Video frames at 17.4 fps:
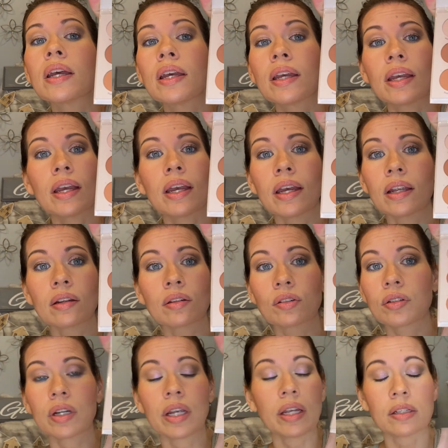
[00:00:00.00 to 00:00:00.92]
and
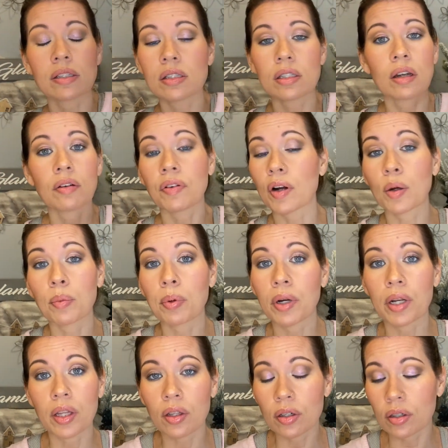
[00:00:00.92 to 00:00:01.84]
creates a very pretty
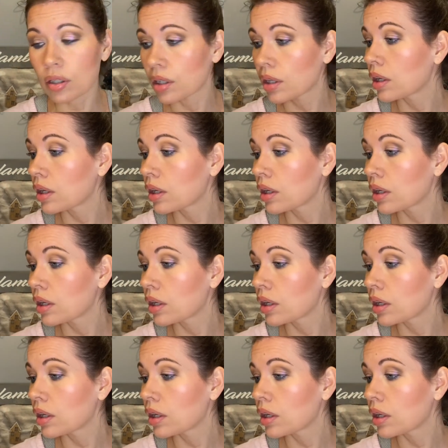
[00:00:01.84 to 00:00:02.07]
look.